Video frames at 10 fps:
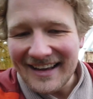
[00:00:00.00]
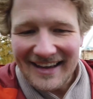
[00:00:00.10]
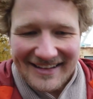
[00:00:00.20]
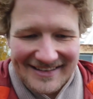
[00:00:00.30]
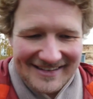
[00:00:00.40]
I
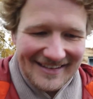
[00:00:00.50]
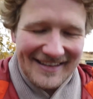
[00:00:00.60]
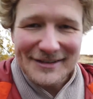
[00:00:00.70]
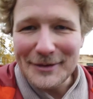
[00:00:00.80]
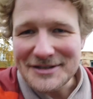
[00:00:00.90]
get
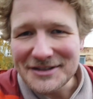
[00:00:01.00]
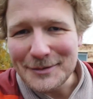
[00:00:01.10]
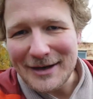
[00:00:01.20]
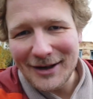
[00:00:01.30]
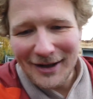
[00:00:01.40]
this
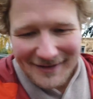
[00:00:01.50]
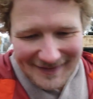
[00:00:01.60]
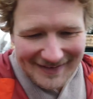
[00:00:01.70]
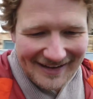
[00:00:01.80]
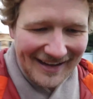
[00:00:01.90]
question quite a
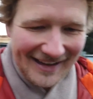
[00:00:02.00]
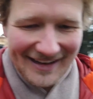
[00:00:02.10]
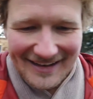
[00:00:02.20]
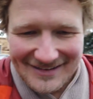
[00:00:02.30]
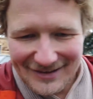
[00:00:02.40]
lot,
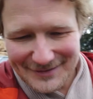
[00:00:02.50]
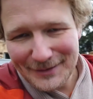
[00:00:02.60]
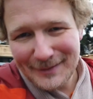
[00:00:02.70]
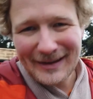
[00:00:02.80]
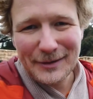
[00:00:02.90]
and so I
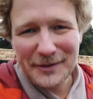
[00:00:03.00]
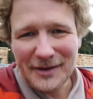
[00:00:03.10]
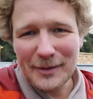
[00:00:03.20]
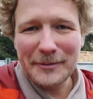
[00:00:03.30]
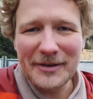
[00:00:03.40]
just want to make a
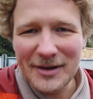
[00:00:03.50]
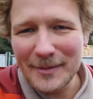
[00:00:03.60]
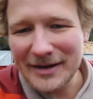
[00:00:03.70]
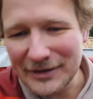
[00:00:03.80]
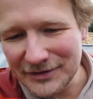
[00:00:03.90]
quick
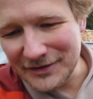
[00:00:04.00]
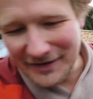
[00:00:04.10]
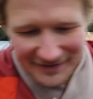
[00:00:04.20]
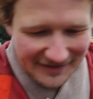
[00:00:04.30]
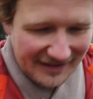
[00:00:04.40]
video about how to
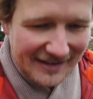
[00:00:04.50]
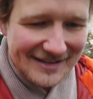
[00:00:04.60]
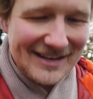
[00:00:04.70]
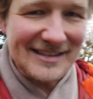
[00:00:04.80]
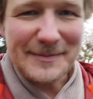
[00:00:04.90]
do it.
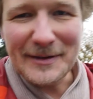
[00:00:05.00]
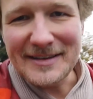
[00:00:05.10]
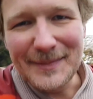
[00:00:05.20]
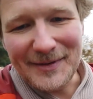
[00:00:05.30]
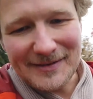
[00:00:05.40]
So actually it's
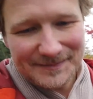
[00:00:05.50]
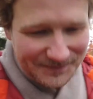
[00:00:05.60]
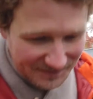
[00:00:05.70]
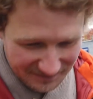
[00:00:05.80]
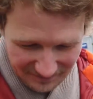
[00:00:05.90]
pretty simple.
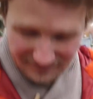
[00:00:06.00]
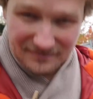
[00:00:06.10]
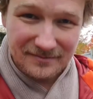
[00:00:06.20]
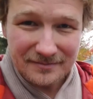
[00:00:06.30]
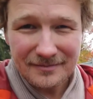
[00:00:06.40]

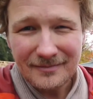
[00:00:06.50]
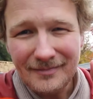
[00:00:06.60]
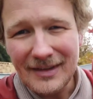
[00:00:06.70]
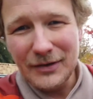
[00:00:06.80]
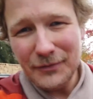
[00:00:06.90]

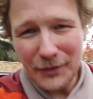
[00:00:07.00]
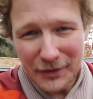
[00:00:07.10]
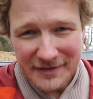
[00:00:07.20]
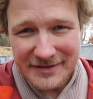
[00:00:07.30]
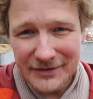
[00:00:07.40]

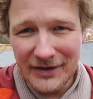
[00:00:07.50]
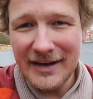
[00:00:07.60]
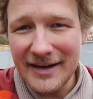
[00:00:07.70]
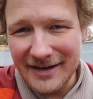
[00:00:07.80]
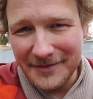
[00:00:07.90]
First, you
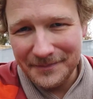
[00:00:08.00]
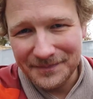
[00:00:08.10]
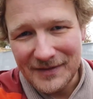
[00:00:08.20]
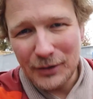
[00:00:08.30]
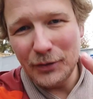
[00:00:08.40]
need a
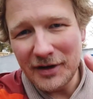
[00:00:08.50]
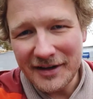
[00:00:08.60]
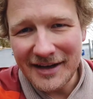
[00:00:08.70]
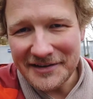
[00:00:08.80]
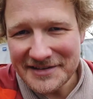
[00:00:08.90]

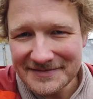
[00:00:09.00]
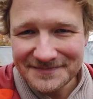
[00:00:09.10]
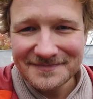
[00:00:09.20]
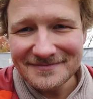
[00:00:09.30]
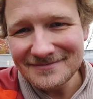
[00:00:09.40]
Google account.